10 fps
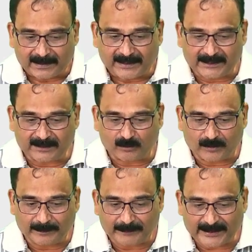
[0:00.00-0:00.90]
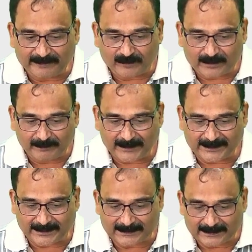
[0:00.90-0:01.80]
he is only paying for the
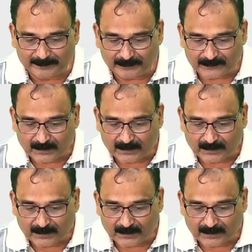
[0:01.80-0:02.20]
basics.